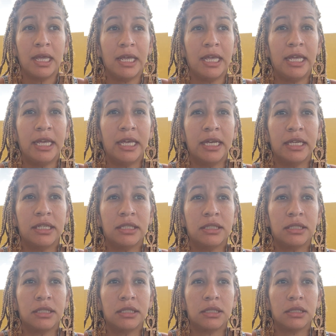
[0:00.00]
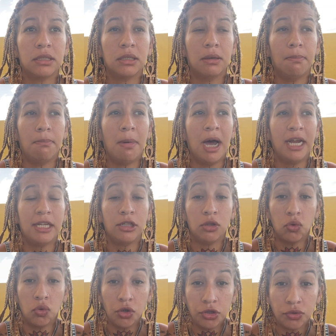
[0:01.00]
And my
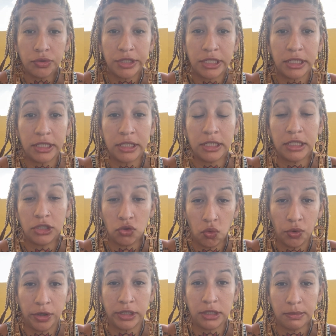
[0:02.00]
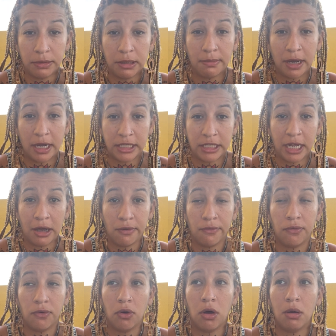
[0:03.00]
loyalty is going to be my
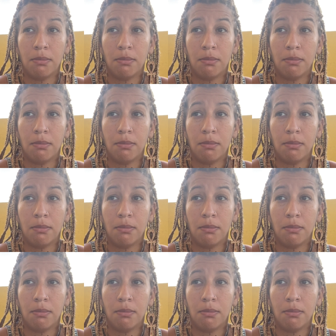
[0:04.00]
downfall.